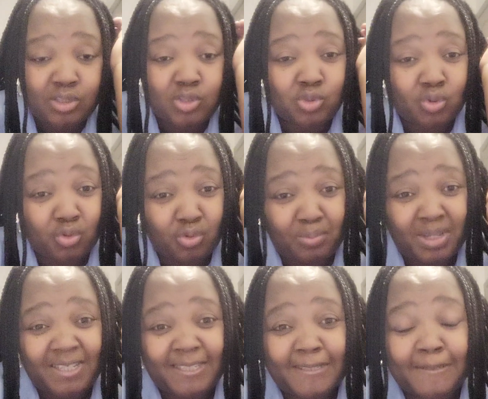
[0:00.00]
is
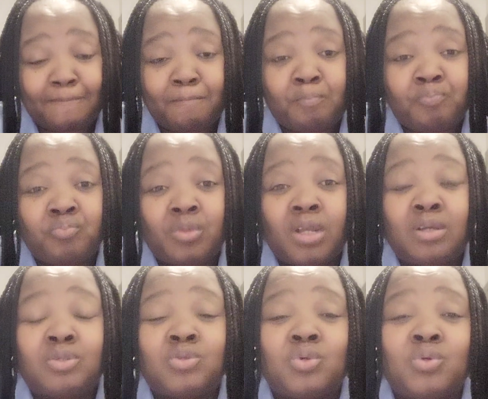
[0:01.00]
documented.
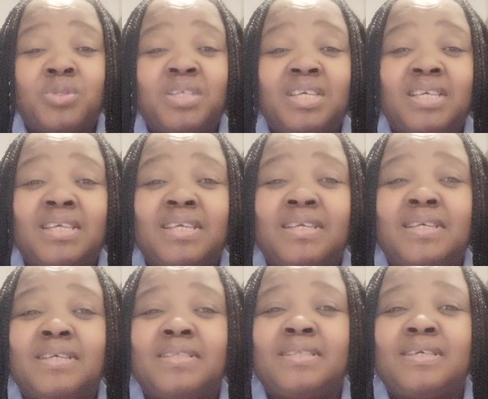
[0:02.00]
So
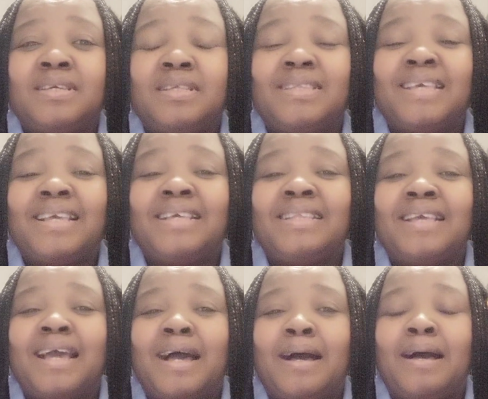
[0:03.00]
there
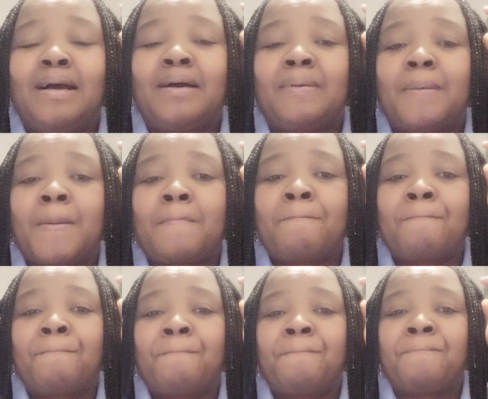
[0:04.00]
are
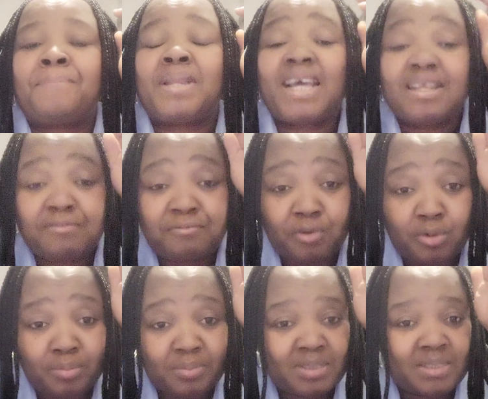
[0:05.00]

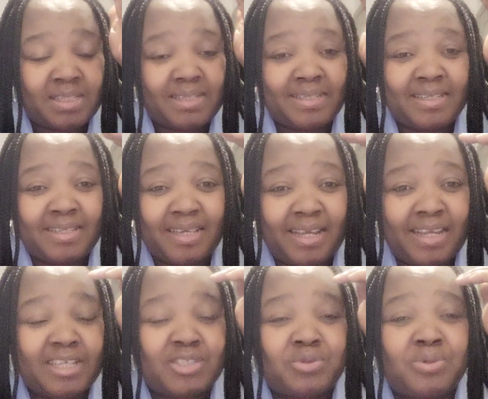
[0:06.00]
platforms in the
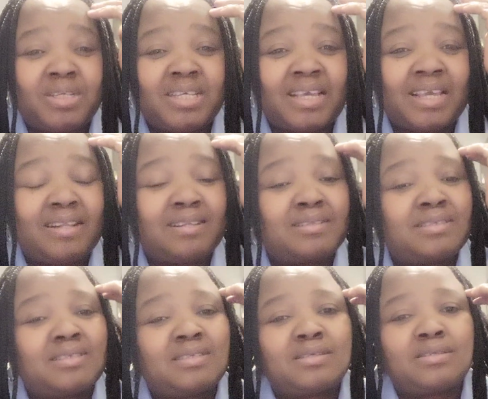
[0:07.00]
electronic
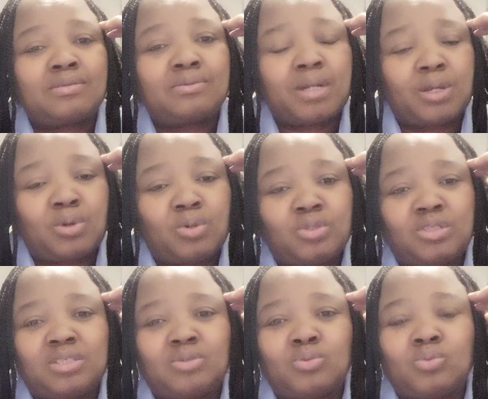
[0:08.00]
health
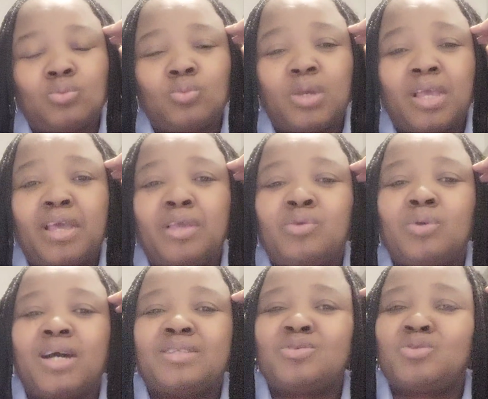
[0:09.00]
records where you
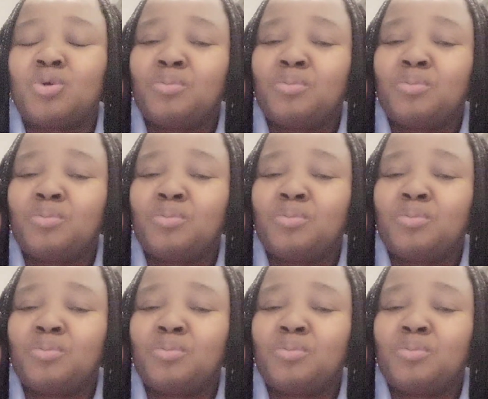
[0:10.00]
are to